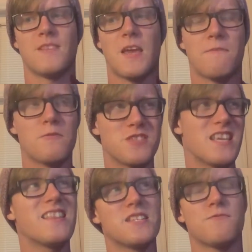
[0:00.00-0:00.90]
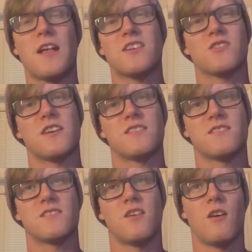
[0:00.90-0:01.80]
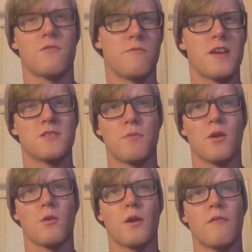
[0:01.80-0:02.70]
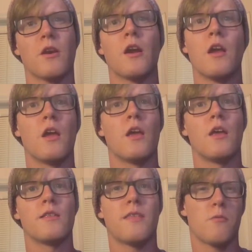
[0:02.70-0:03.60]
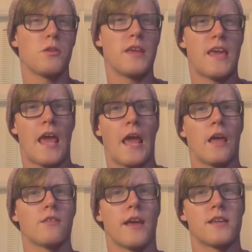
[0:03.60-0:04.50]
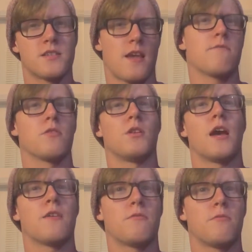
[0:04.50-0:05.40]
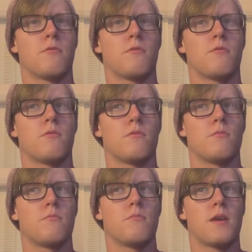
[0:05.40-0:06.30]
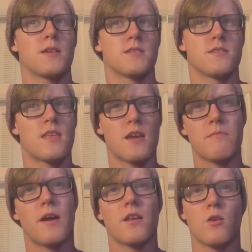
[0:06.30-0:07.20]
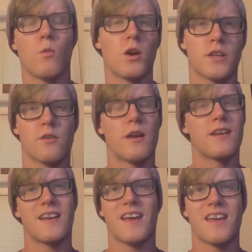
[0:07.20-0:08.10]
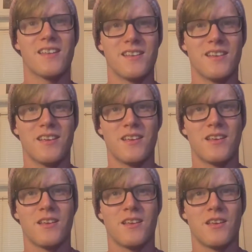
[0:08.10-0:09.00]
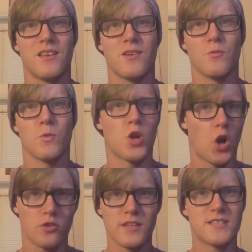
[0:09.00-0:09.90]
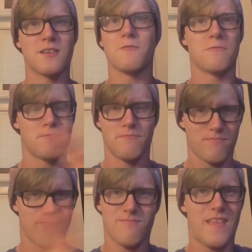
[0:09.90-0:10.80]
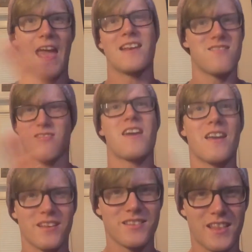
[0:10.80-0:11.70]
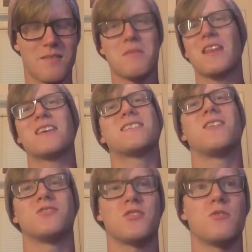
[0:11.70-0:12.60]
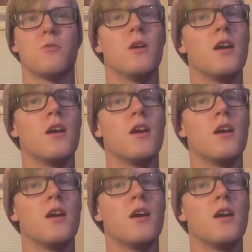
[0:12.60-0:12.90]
If you've seen these flashlights on Facebook or whatever, they really can like save your life. Because think about it, you're walking around at night, regardless of anything that the media tells you,